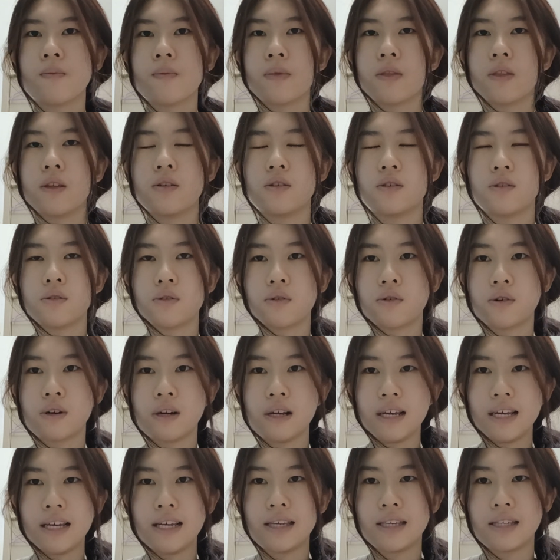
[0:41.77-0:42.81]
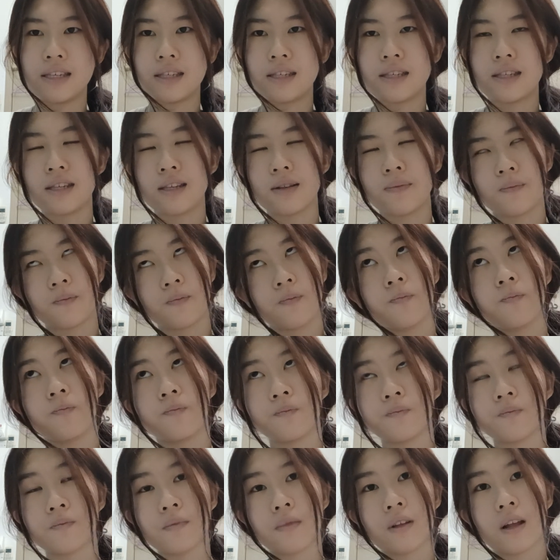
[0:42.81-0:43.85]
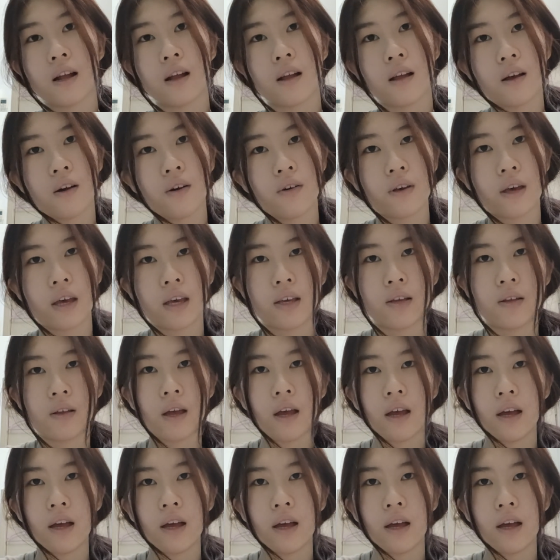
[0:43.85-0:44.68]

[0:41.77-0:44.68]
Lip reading: the story is okay.